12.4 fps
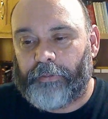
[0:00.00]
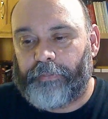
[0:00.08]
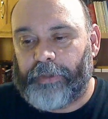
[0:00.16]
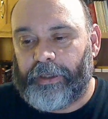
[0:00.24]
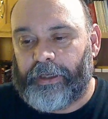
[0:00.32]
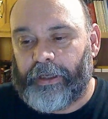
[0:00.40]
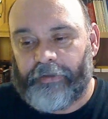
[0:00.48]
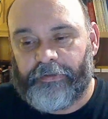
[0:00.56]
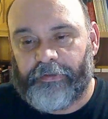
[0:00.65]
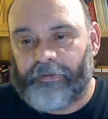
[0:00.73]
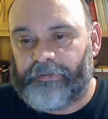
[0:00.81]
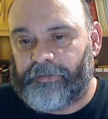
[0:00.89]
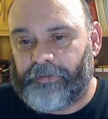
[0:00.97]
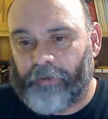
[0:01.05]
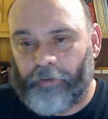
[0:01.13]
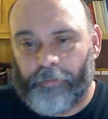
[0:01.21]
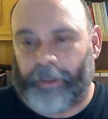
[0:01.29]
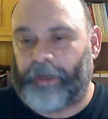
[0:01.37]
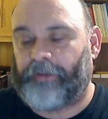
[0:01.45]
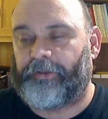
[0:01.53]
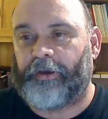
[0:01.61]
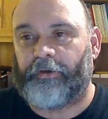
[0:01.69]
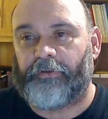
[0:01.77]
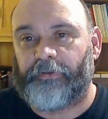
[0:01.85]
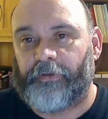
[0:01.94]
because so many
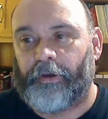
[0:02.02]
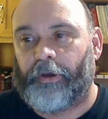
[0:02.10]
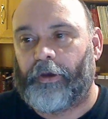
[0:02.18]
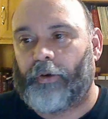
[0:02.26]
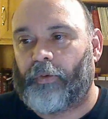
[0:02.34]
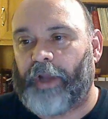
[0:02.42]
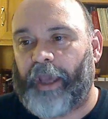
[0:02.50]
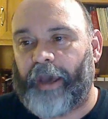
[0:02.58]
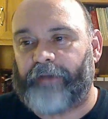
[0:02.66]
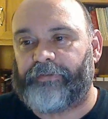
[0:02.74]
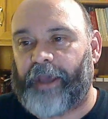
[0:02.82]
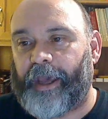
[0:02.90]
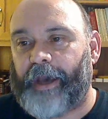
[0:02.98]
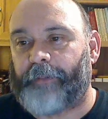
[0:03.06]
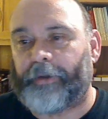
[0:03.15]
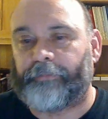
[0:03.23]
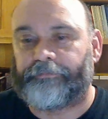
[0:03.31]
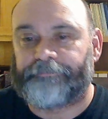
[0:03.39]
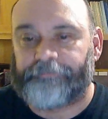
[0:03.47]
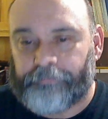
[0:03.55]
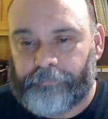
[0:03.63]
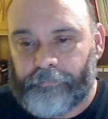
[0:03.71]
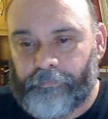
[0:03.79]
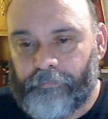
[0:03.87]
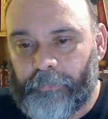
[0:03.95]
things would have to happen
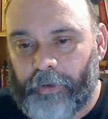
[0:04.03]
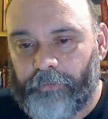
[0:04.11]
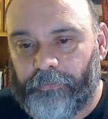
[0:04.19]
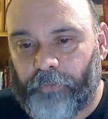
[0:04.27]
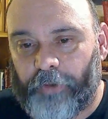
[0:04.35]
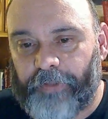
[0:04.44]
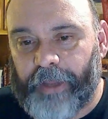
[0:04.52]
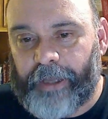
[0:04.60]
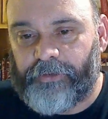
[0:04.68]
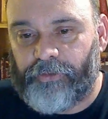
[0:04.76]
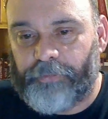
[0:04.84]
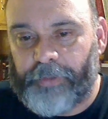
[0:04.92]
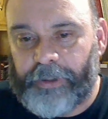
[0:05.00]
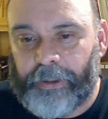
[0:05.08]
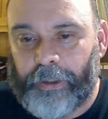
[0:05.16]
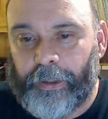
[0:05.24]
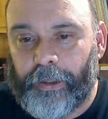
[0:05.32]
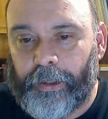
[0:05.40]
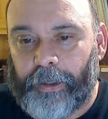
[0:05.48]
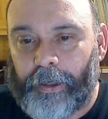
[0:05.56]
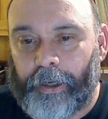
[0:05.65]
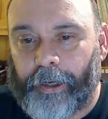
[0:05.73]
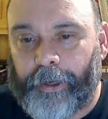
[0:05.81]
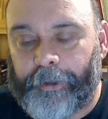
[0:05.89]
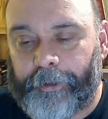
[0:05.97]
for that to be
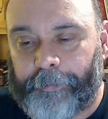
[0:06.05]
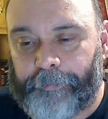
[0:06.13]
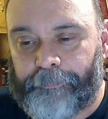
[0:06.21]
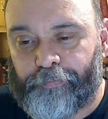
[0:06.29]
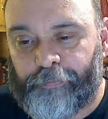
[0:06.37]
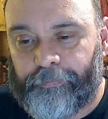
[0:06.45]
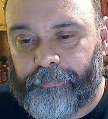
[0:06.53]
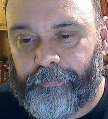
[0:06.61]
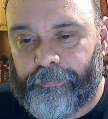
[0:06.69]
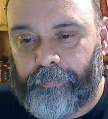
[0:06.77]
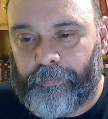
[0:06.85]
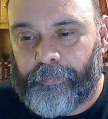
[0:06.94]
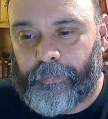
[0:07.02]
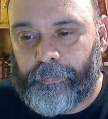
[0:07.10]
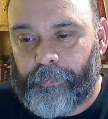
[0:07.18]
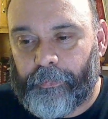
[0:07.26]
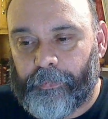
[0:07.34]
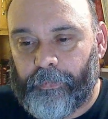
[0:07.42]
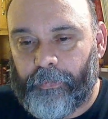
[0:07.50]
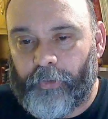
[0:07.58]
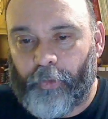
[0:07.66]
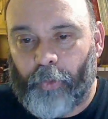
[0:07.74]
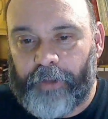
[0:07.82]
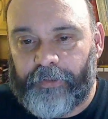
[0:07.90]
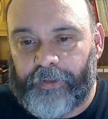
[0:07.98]
the
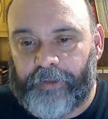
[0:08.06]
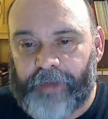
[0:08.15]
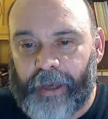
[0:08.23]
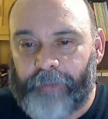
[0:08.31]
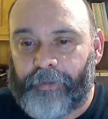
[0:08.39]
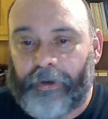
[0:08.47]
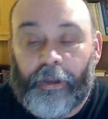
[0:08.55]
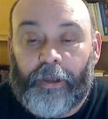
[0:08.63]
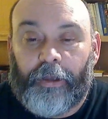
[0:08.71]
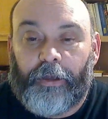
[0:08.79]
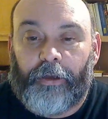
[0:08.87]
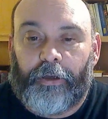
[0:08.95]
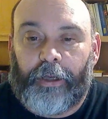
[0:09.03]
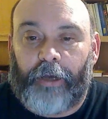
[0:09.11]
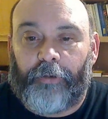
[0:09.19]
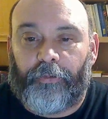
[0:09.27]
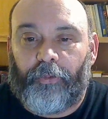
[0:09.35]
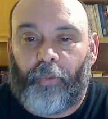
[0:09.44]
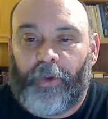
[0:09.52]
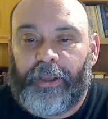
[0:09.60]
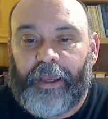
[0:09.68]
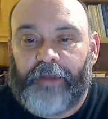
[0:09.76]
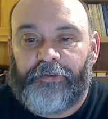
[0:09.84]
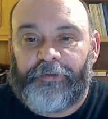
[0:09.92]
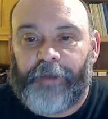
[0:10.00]
way things happen. Now, we
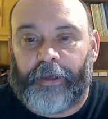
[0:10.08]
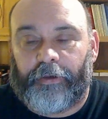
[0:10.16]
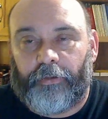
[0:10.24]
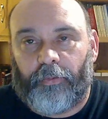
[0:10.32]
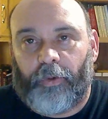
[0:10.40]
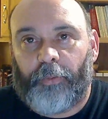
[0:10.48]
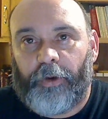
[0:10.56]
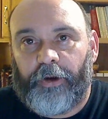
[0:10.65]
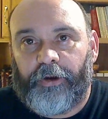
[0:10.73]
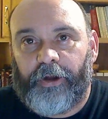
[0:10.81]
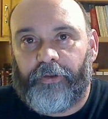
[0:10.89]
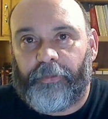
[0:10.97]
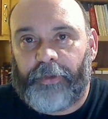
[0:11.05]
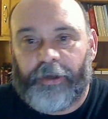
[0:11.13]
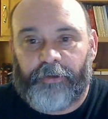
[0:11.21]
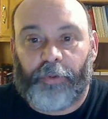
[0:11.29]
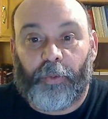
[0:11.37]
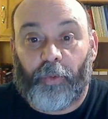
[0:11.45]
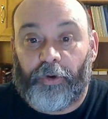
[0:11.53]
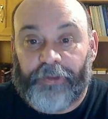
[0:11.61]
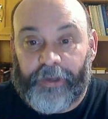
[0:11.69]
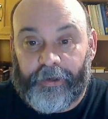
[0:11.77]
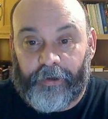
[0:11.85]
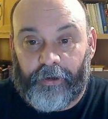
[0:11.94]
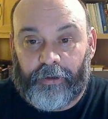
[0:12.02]
can't say one way or another because we weren't
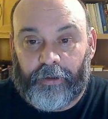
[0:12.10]
there.